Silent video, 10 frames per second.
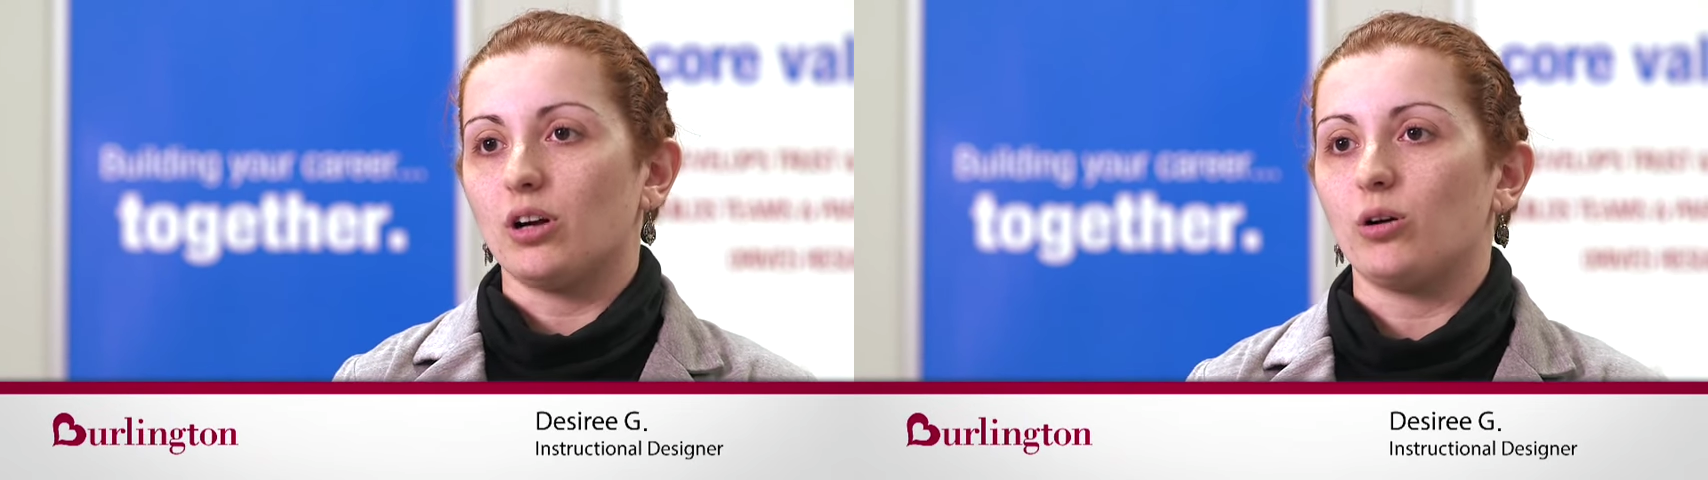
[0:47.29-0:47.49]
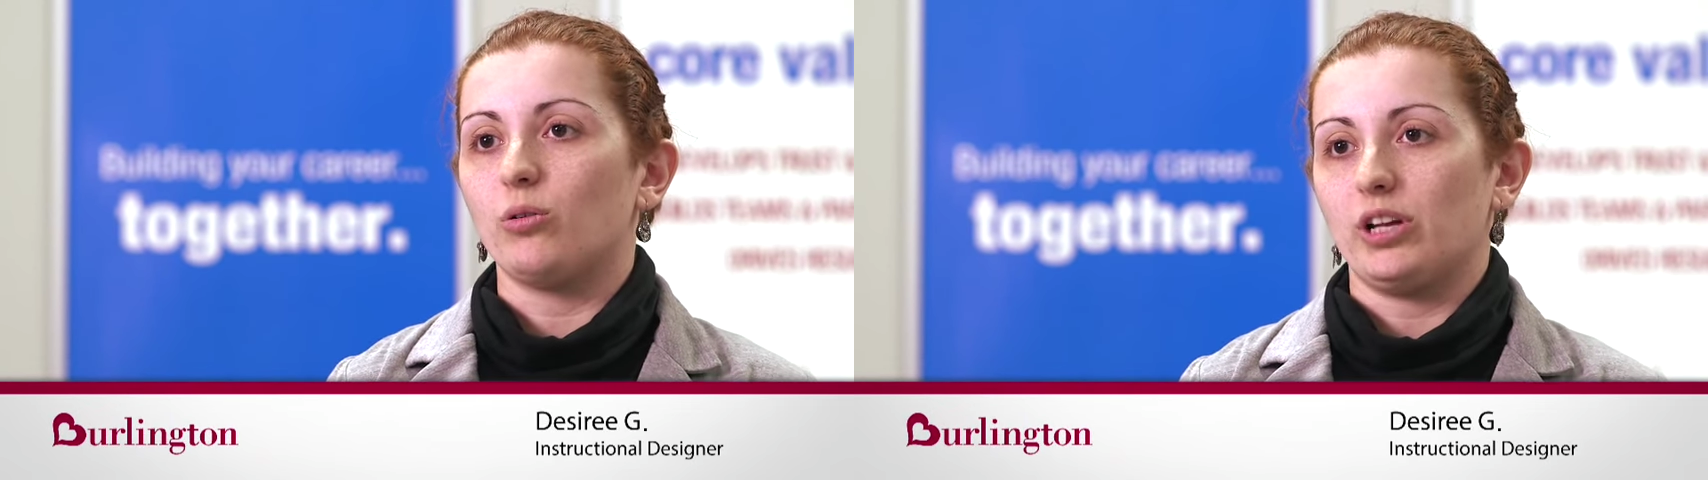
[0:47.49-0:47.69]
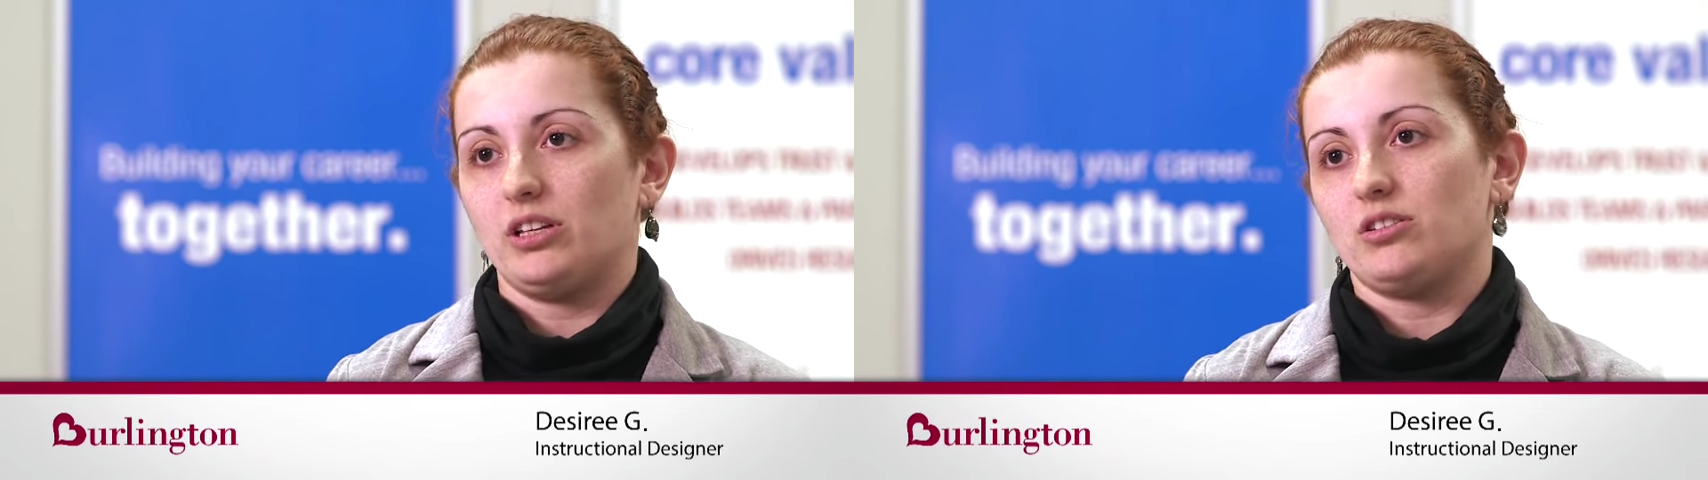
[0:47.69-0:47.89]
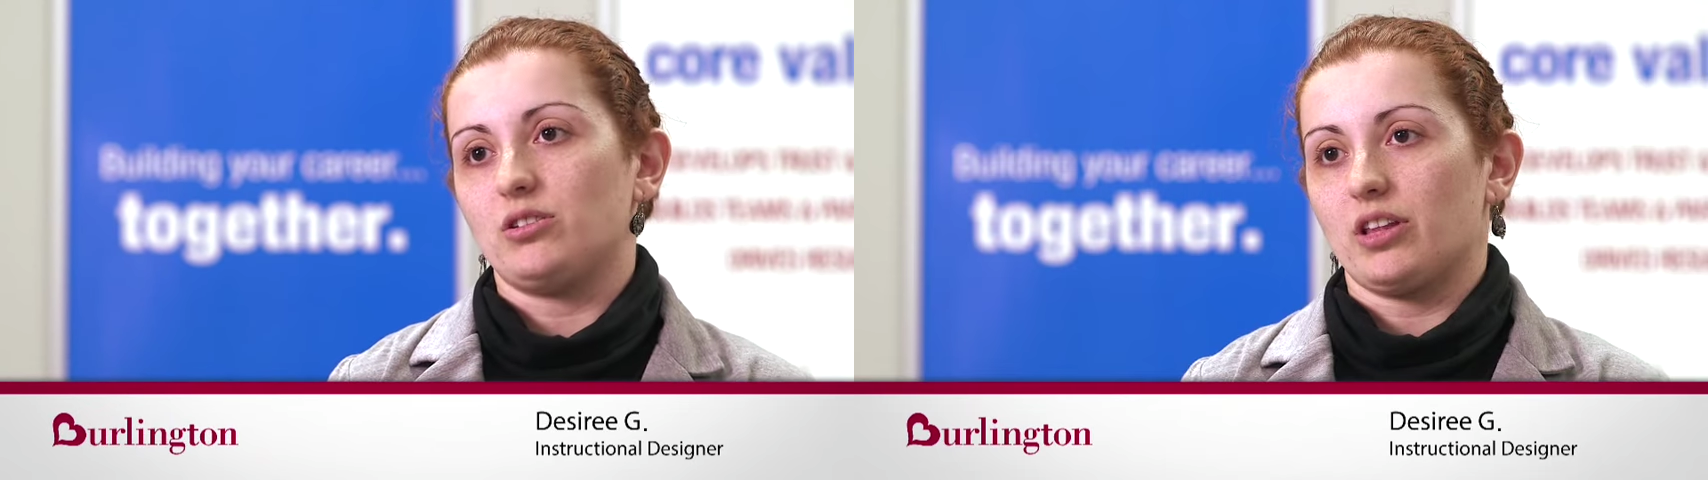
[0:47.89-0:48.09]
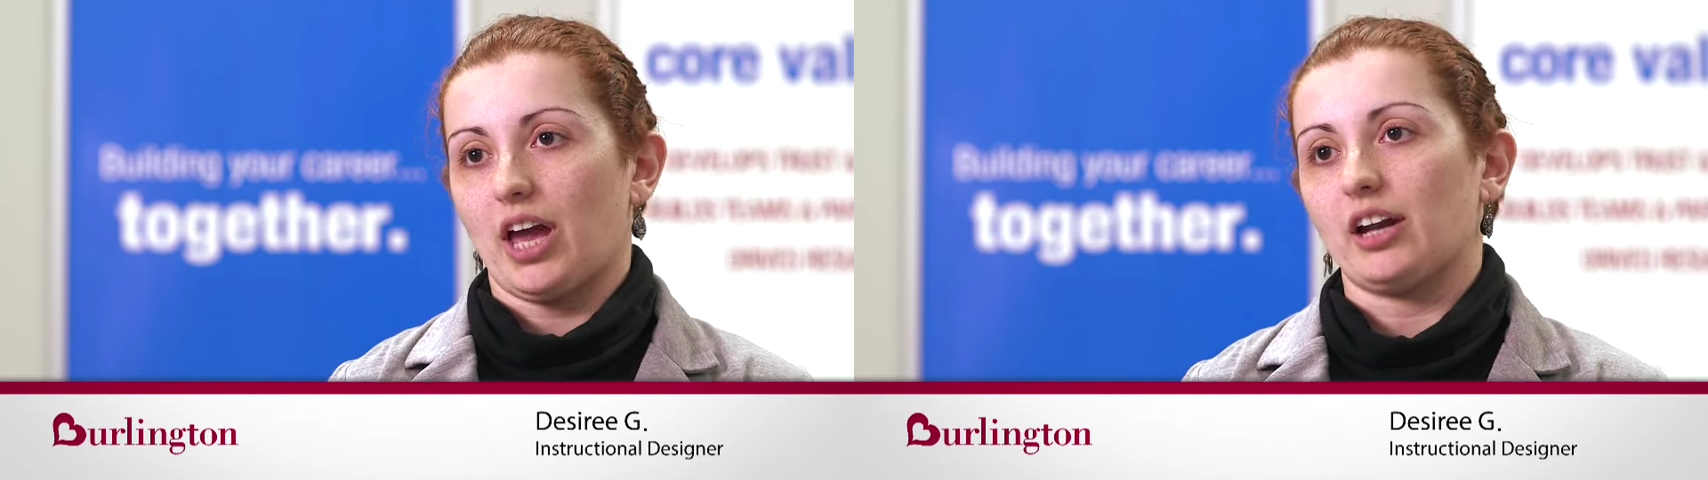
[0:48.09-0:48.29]
go
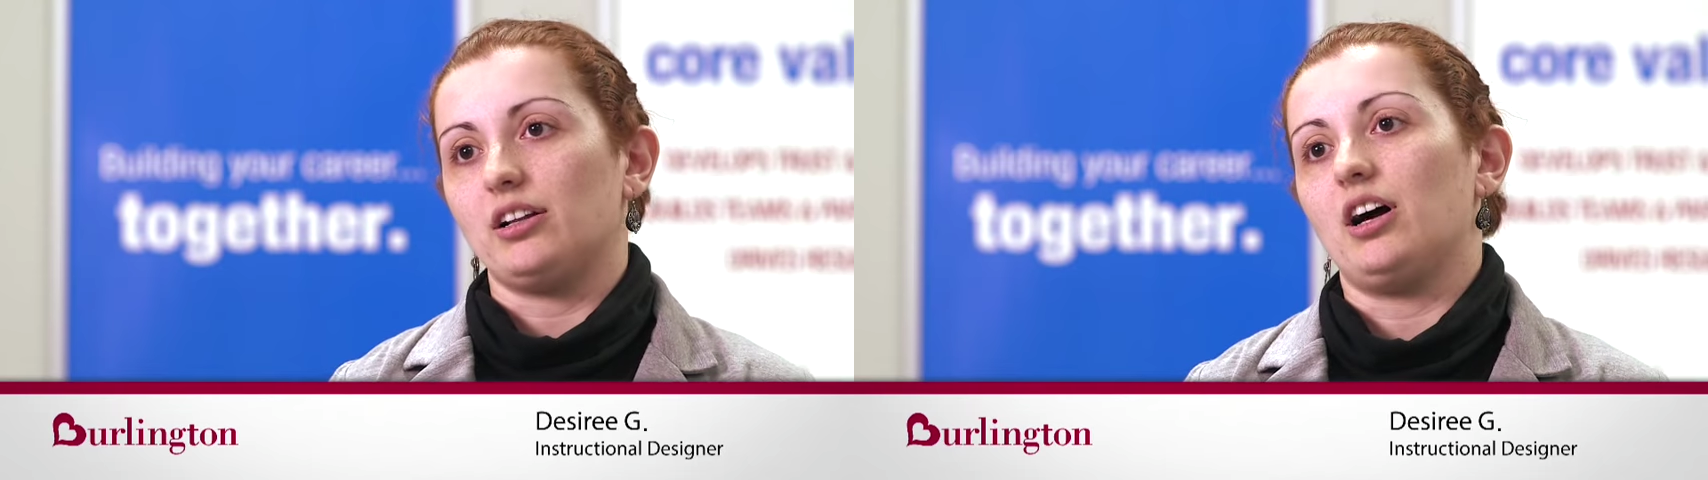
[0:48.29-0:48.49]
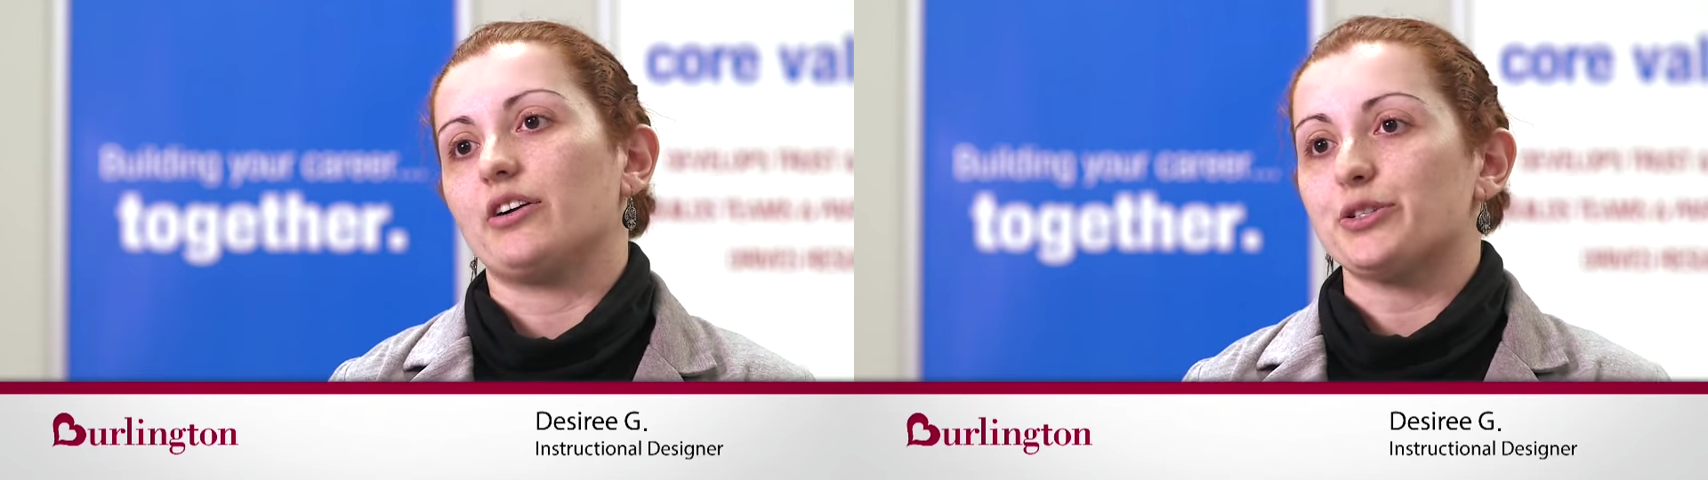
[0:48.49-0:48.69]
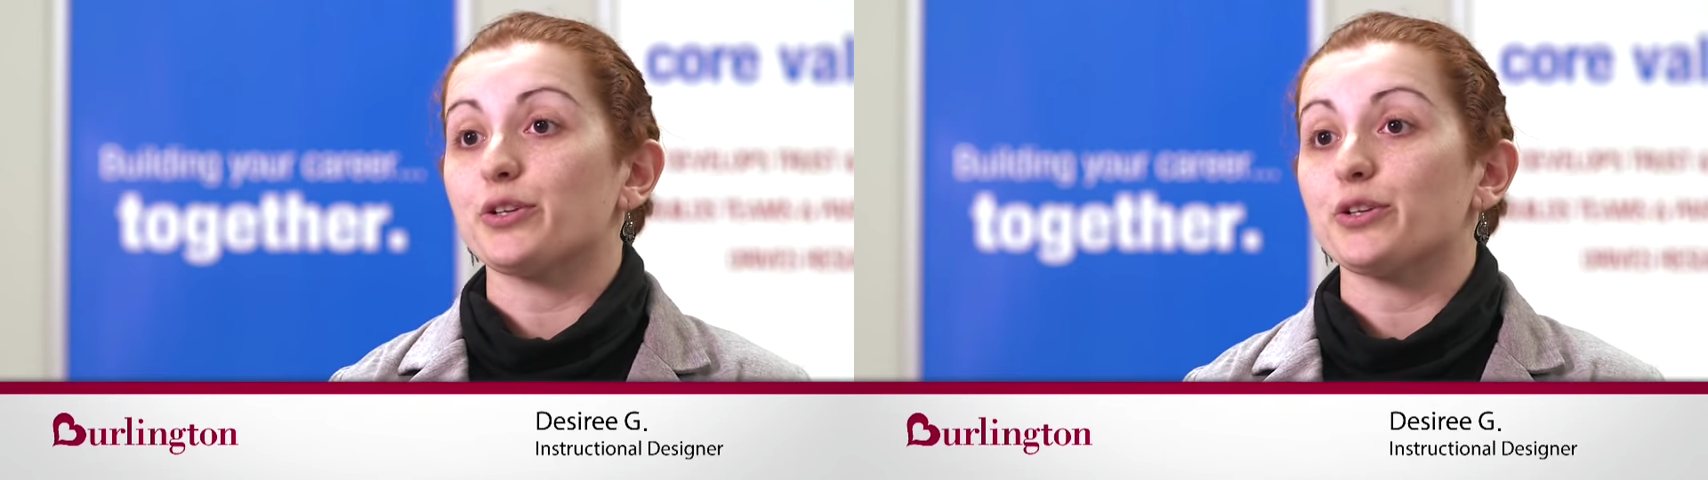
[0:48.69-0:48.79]
into the catalog,